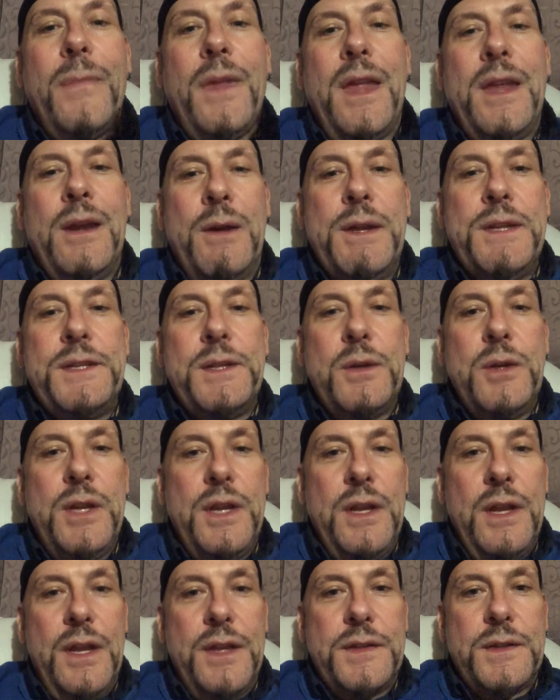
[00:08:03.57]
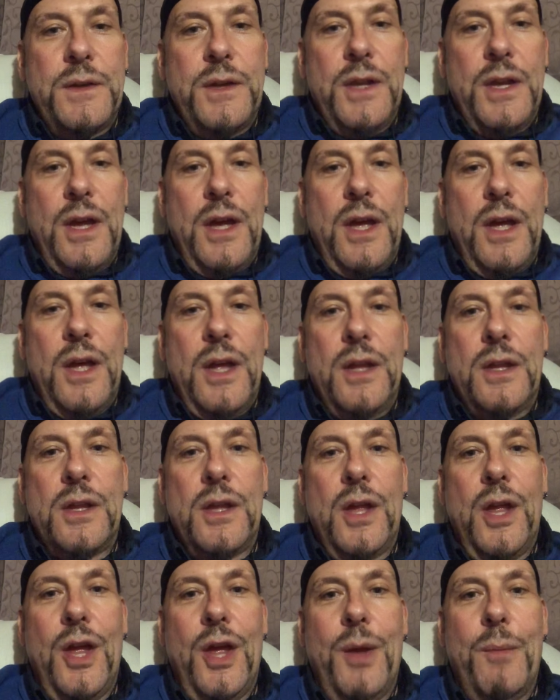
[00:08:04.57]
it's only our
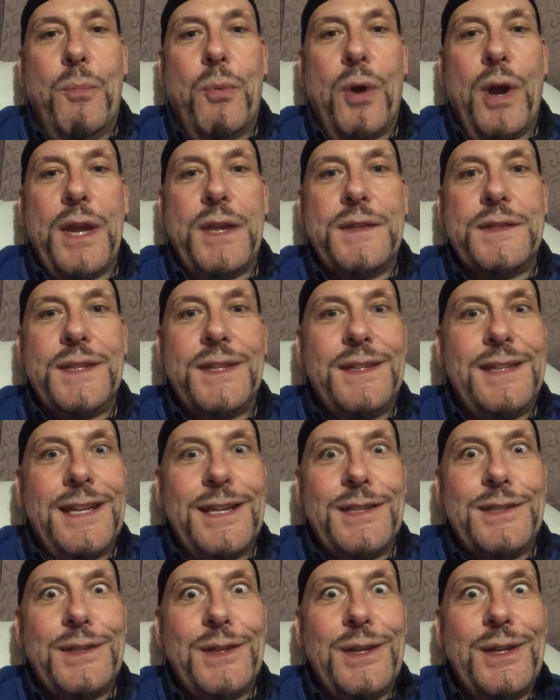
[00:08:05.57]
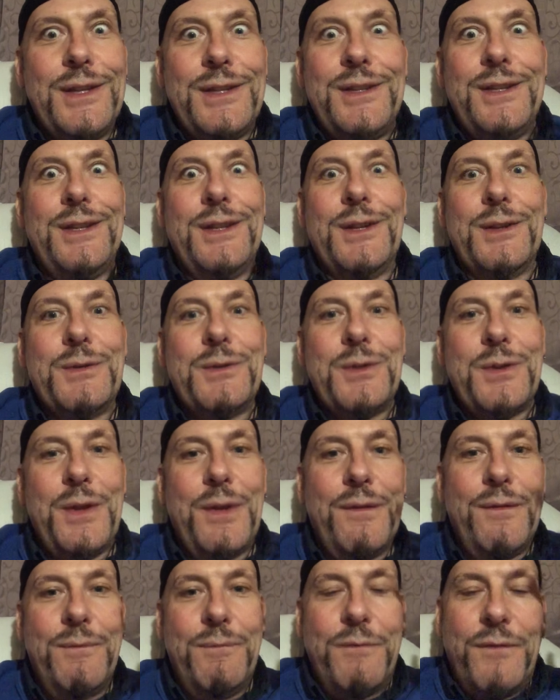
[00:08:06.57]
brains that tell us that
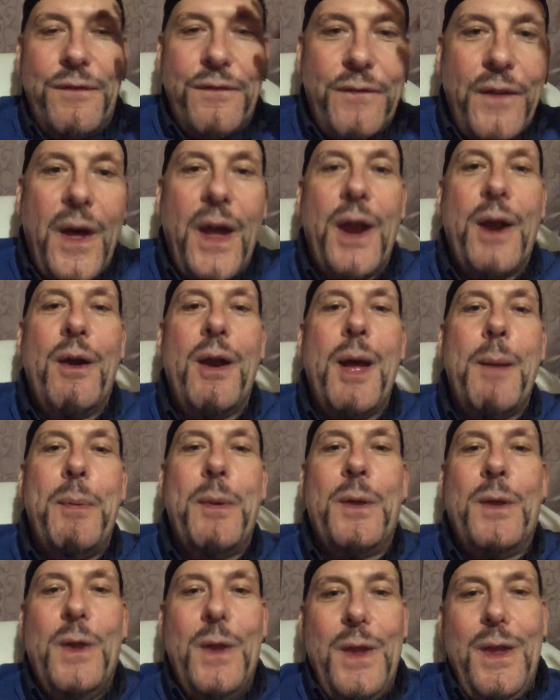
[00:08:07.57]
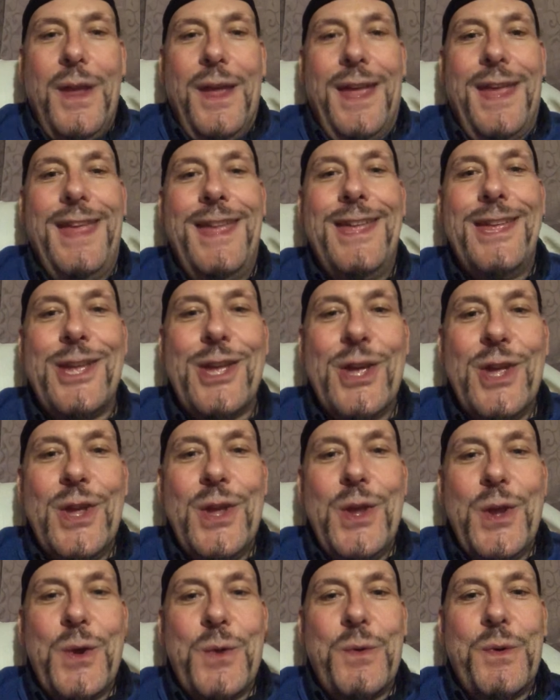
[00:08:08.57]
that fire up
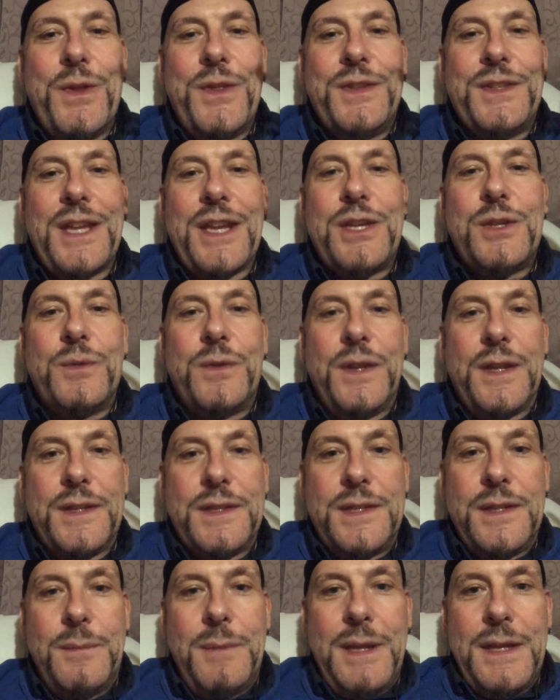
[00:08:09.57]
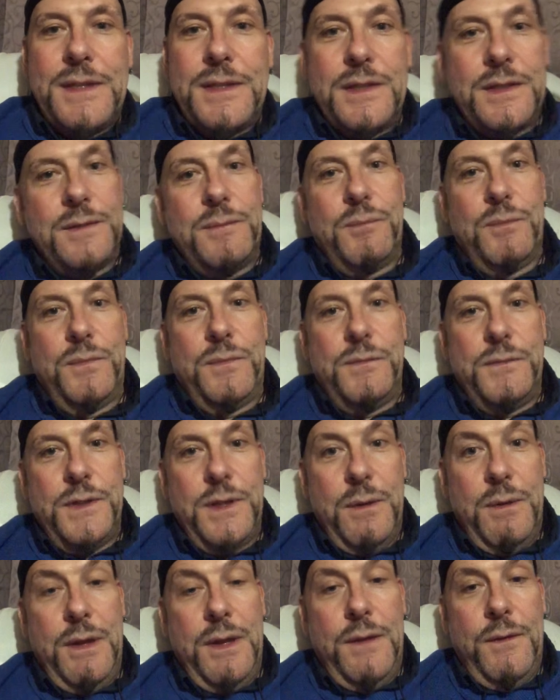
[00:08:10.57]
with sexual things that makes us
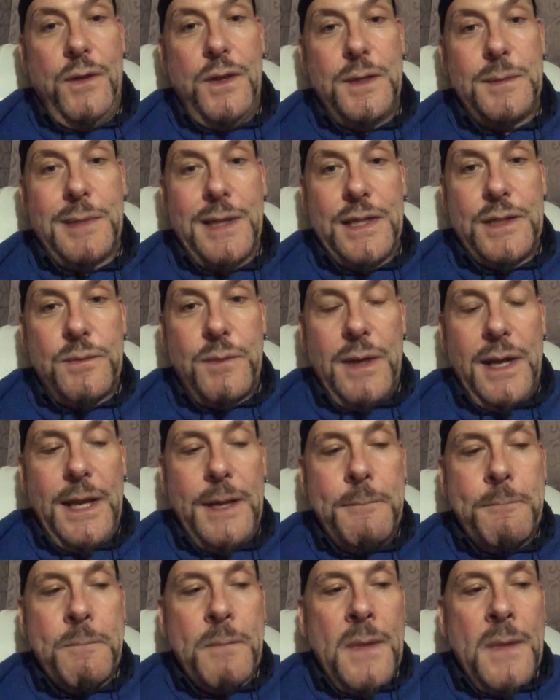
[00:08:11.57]
do it in the first place, really.